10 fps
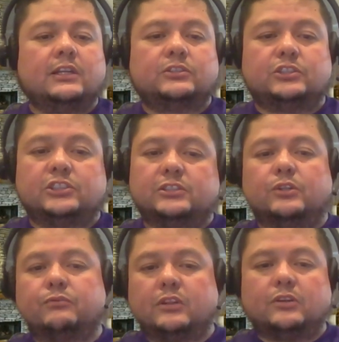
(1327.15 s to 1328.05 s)
So just
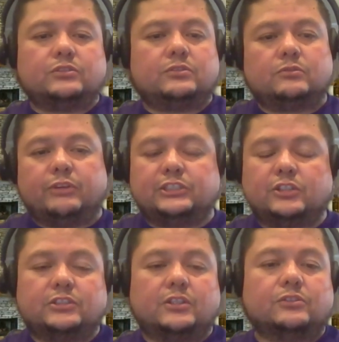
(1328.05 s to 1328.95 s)
look for those,
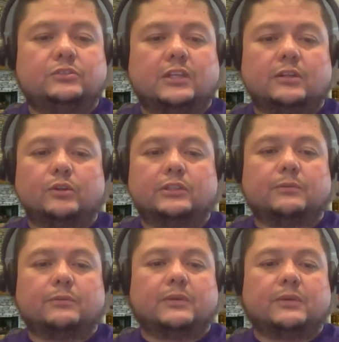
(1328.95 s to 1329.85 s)
research those, look them
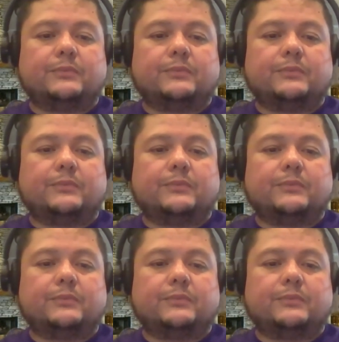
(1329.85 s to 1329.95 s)
up,